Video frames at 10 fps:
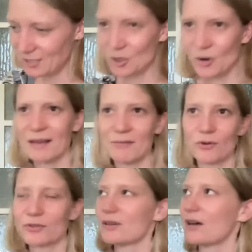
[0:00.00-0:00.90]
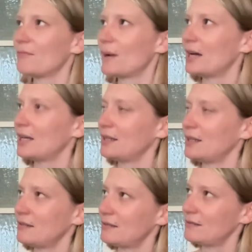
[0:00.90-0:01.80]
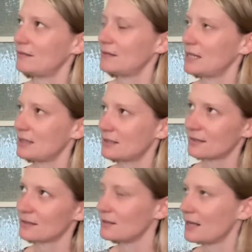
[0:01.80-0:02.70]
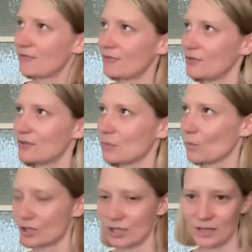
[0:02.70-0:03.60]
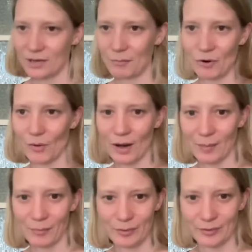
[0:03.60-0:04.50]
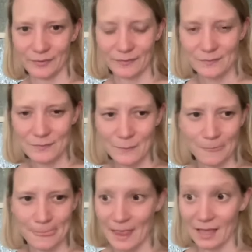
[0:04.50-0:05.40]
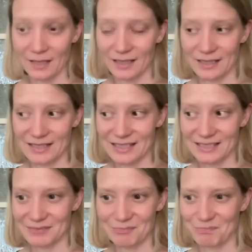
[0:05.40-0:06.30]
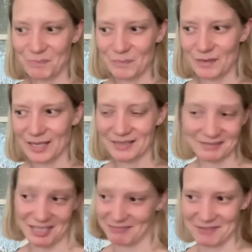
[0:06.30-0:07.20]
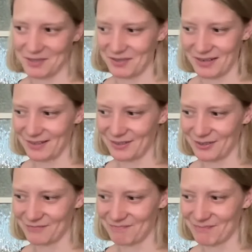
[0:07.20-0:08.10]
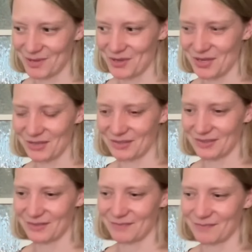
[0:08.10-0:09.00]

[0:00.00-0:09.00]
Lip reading: I also have my nieces and nephews and watching them grow up, and it's yeah, I don't know. I think it's,